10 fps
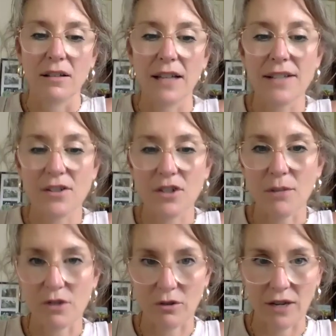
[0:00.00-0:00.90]
let's stop
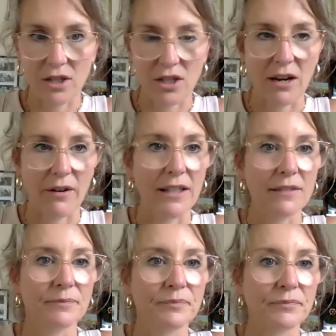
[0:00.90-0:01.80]
screen sharing
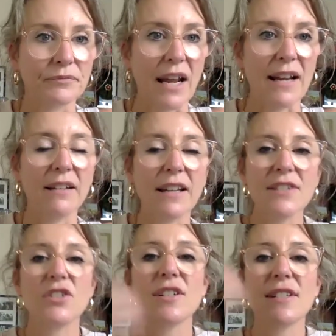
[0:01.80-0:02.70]
and
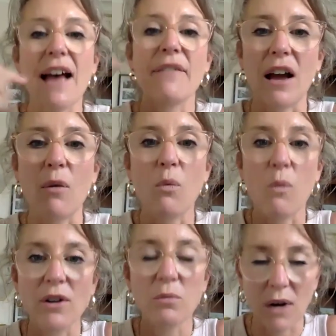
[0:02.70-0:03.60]
let's just have a
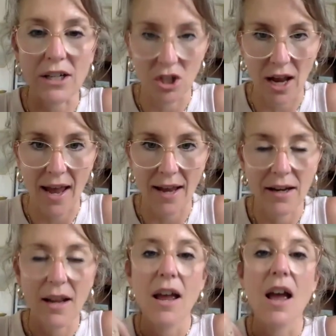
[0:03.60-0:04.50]
one-on-one chat
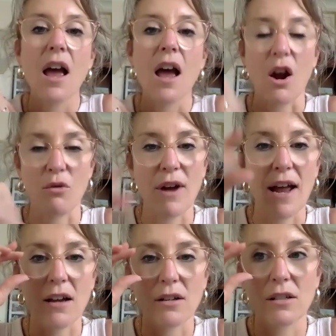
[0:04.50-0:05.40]

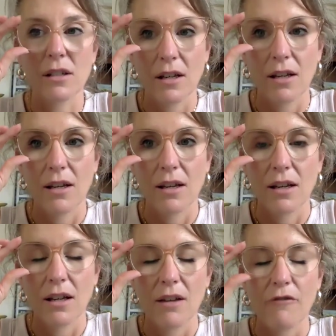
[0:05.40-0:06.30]
around
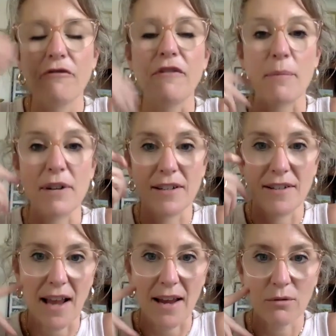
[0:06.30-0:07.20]
feminine
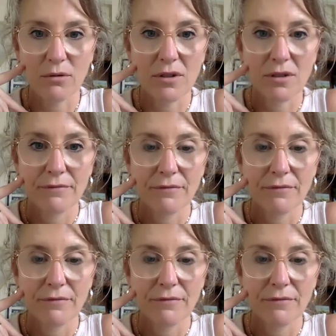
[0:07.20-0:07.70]
sales.